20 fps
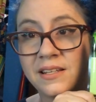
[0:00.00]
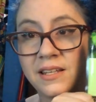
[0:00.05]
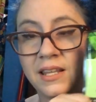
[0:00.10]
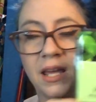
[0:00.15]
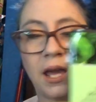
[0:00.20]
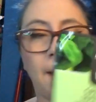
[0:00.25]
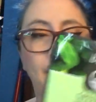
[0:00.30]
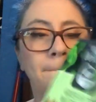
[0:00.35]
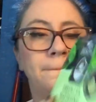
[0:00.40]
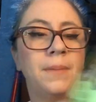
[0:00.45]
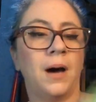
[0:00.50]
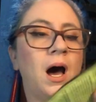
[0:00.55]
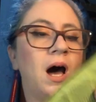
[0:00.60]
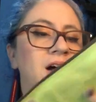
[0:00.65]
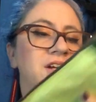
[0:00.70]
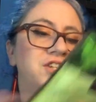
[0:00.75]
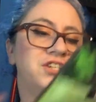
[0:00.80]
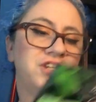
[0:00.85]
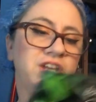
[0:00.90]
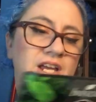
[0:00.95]
the
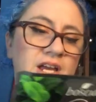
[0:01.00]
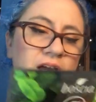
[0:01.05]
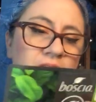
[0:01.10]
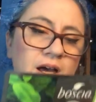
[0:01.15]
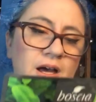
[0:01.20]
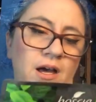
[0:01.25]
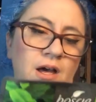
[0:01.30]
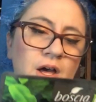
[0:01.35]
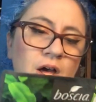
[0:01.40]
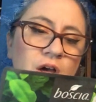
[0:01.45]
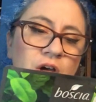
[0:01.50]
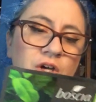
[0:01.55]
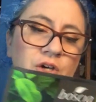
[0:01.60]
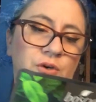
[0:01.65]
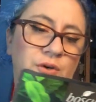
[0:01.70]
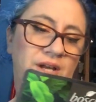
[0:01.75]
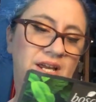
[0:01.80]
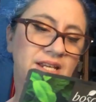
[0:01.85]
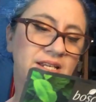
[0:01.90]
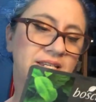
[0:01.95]
Bashia
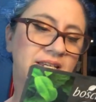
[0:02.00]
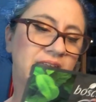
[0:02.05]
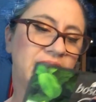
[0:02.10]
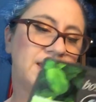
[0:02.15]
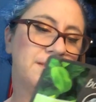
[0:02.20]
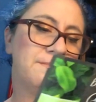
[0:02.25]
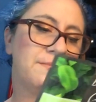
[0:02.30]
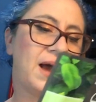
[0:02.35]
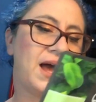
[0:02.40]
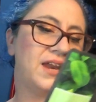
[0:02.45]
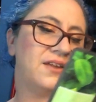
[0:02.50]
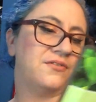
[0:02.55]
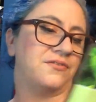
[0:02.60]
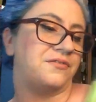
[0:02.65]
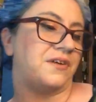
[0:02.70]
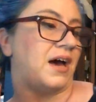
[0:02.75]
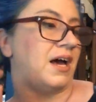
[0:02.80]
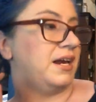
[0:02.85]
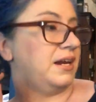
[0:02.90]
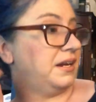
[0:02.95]
Green Tea
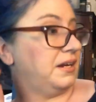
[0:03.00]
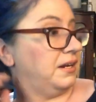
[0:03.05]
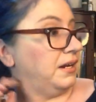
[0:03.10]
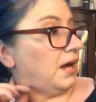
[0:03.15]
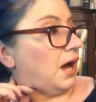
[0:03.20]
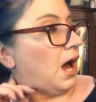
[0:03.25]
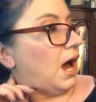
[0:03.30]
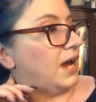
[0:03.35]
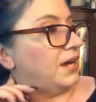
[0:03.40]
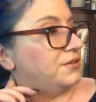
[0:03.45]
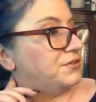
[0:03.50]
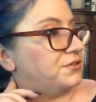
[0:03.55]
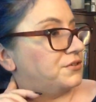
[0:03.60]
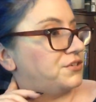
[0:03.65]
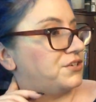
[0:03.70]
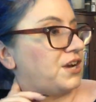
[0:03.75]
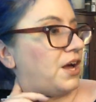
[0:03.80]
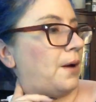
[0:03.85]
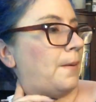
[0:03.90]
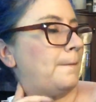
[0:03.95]
Mattifying
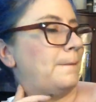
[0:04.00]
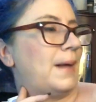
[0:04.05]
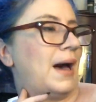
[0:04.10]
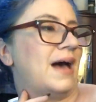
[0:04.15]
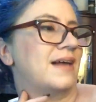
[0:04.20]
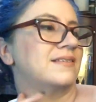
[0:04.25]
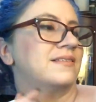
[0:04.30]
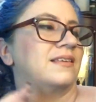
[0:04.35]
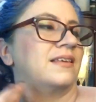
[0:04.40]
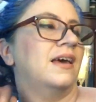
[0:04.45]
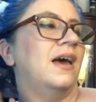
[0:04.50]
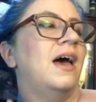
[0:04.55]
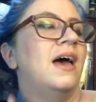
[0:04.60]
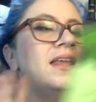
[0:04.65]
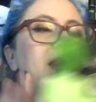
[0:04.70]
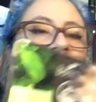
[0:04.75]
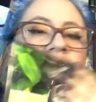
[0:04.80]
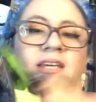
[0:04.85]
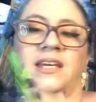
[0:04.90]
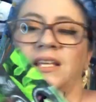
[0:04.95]
Hydrogel Mask.
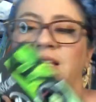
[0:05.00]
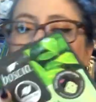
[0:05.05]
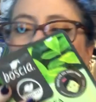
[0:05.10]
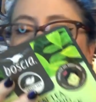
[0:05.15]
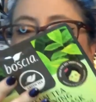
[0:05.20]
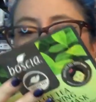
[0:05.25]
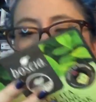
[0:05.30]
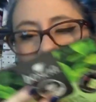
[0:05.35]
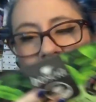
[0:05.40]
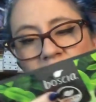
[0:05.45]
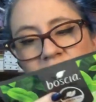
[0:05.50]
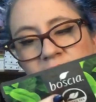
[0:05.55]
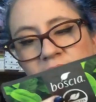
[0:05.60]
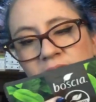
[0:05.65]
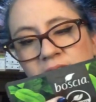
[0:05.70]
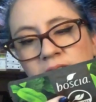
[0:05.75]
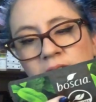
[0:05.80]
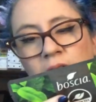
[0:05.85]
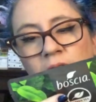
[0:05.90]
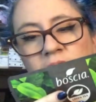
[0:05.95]
Now, he left the
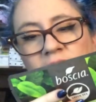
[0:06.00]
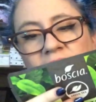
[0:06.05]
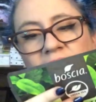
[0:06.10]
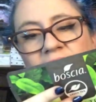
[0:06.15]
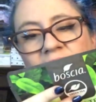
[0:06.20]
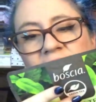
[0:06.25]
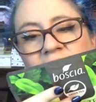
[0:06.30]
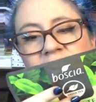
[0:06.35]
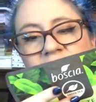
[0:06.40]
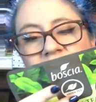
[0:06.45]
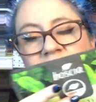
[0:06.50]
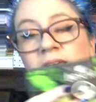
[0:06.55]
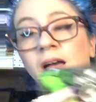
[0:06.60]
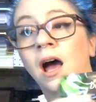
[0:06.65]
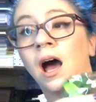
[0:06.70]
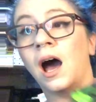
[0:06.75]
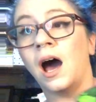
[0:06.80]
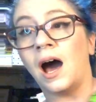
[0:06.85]
prices on his.